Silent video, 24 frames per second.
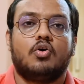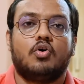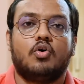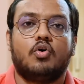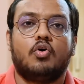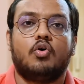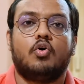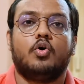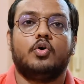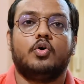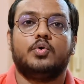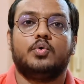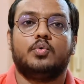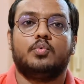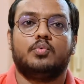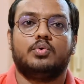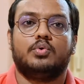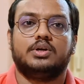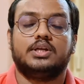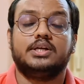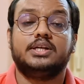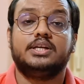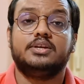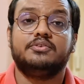on
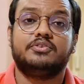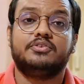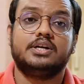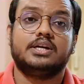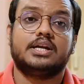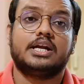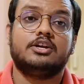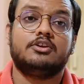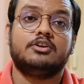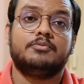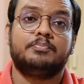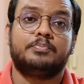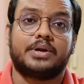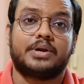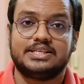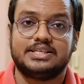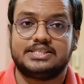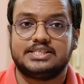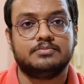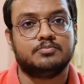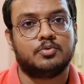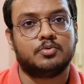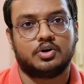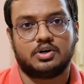the different kind of
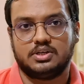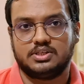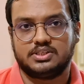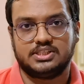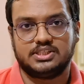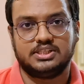pricing models.